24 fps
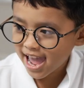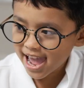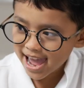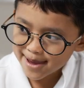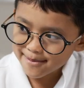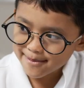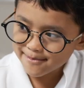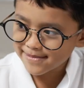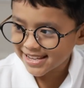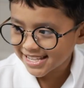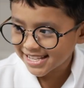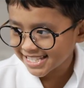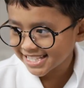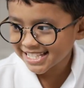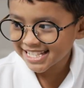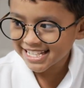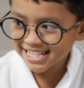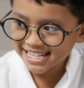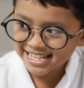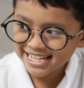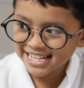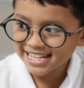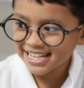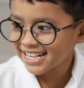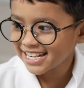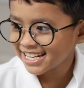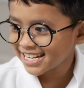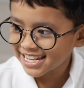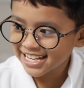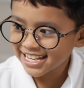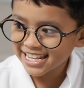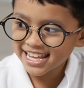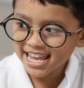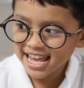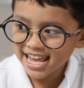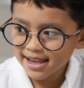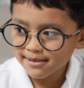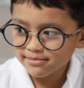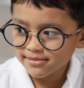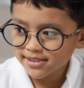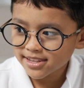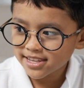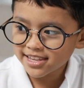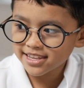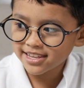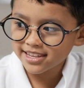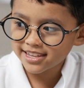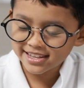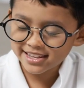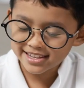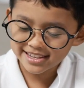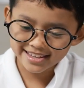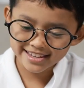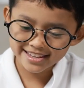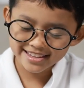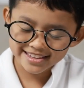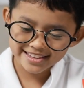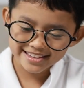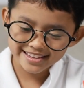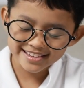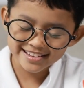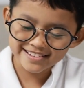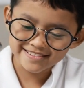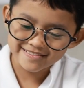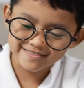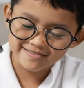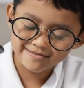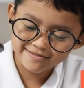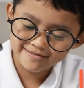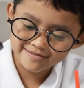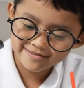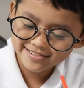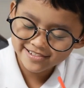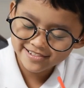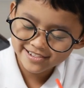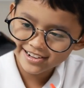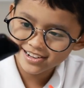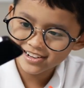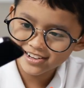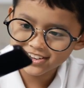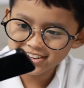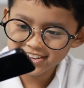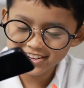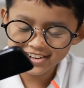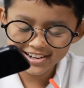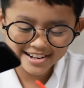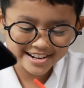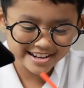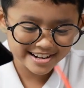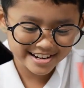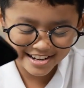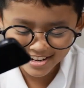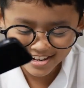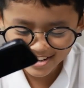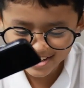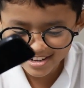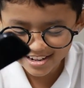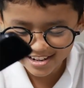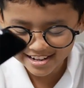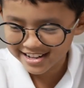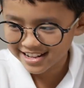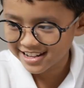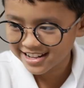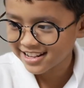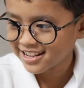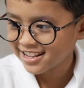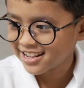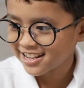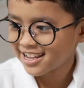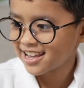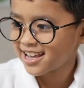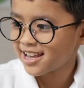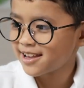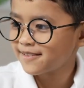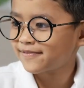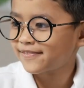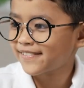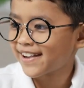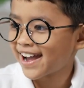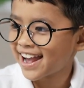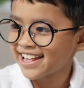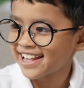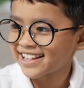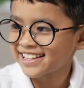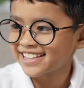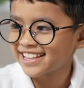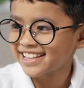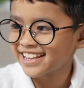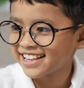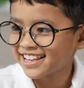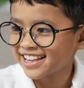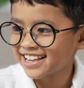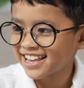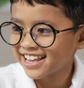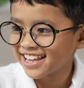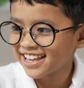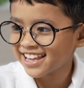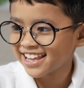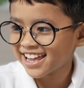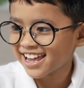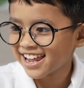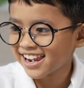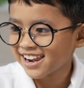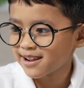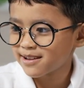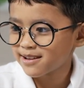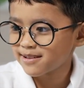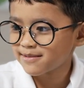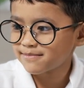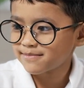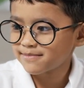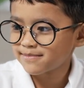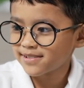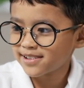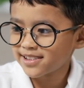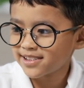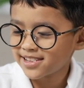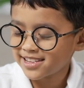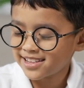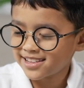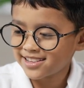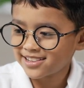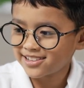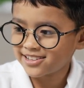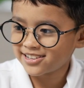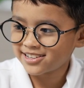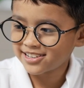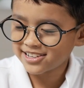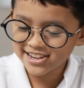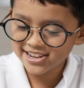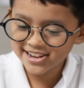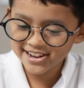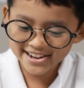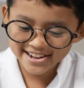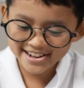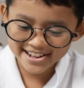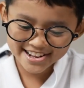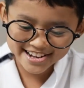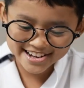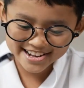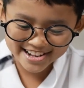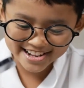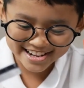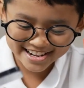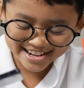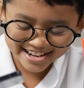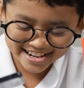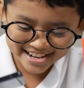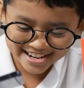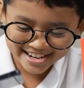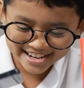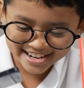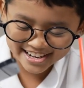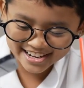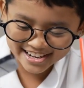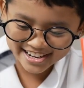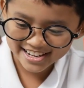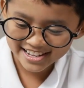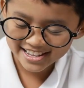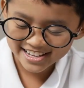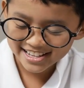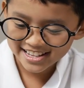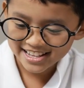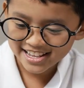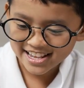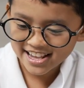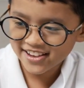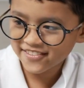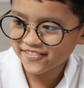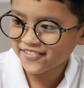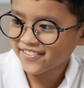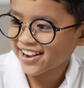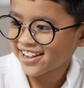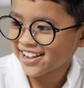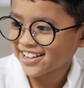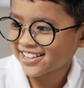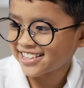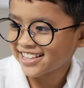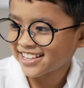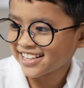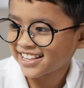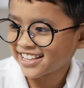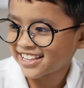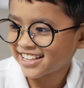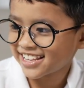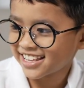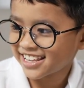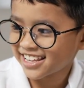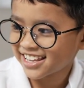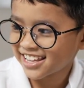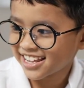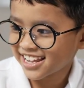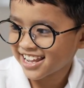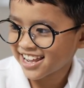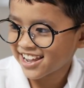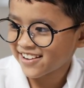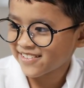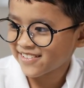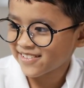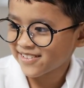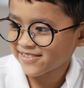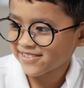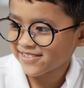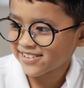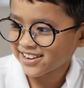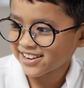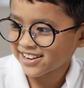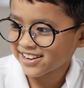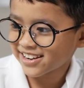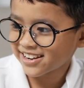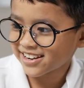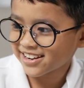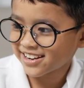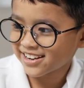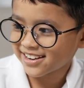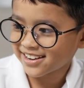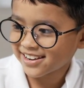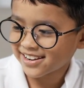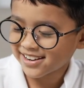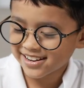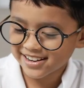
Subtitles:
kids area. Those apps have different requirements. There are different legal requirements as well about what you can or can't do. How do you do marketing measurement for